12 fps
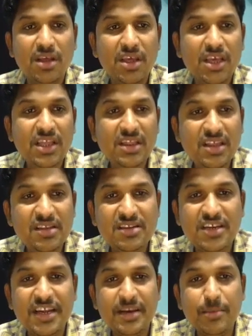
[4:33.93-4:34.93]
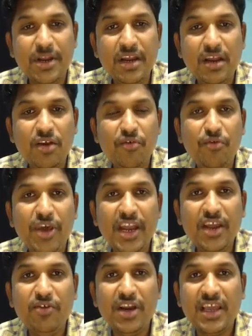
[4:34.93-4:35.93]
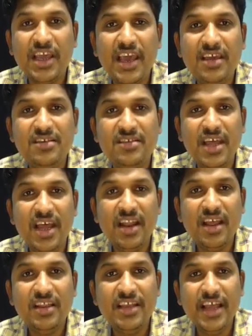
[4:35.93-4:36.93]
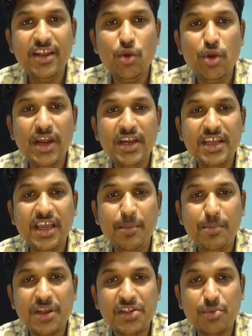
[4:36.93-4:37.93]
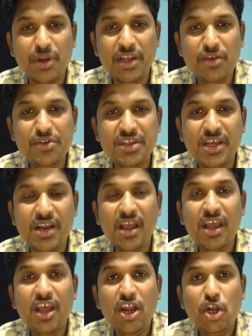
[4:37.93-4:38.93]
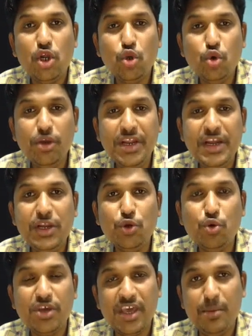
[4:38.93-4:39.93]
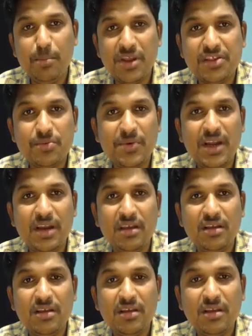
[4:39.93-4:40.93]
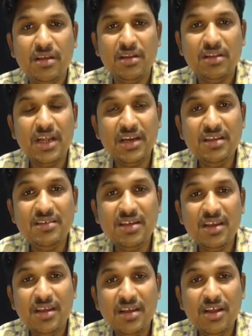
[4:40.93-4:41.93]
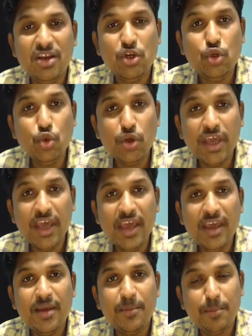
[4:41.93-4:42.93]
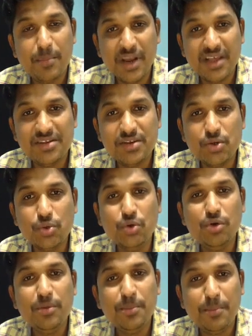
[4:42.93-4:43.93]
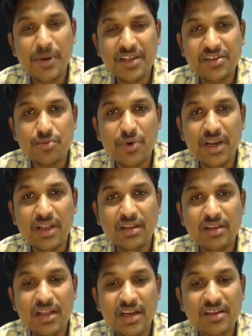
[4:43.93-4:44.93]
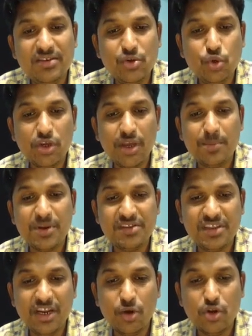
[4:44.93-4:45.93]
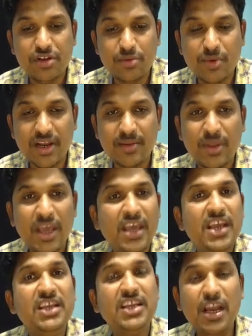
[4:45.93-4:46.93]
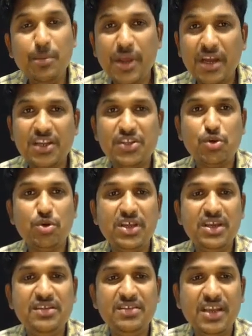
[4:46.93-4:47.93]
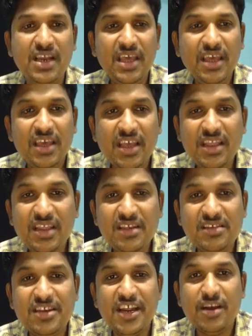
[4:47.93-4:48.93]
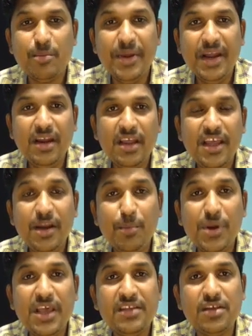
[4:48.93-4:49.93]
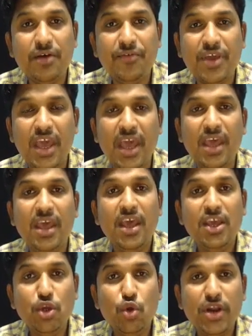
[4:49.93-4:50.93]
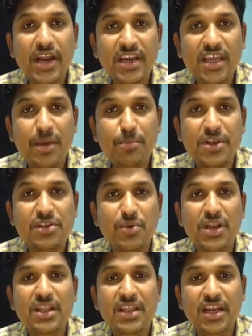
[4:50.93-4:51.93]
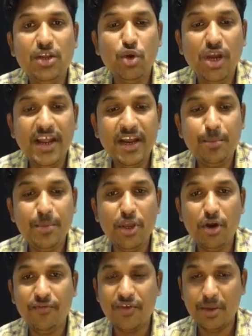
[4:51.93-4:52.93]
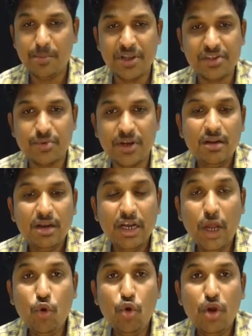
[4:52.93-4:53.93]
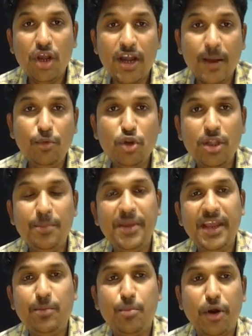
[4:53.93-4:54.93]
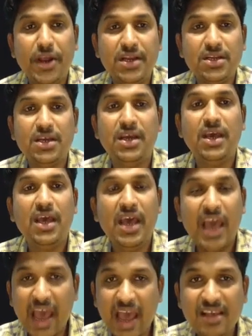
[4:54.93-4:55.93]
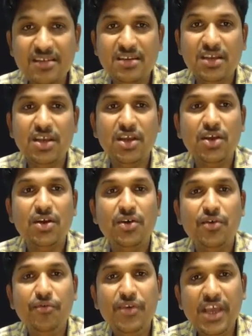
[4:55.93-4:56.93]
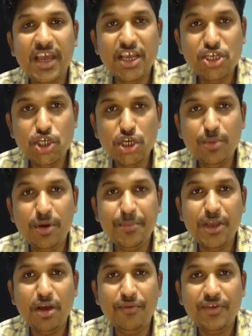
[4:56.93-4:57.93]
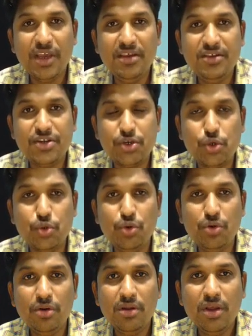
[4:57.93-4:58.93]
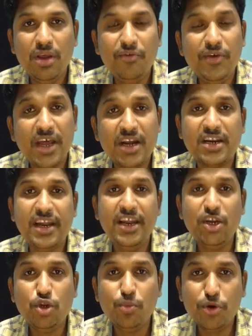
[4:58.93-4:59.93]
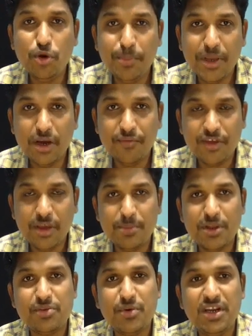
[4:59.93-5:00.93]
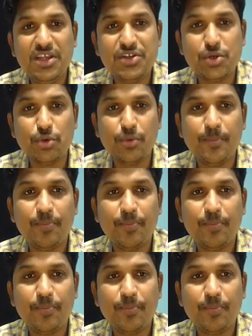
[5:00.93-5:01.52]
In this statement, wherever k is there you write k plus 1. You see here, 2 into k plus 1. That is 2k plus 2 plus 1. That is 2k plus 3 whole square. It can be understood easily. In this statement, in place of k, you write k plus 1. Then you will get P of k plus 1. Now, come to the main point. As we assumed P of k is true, we are trying to prove P of k plus 1 is true.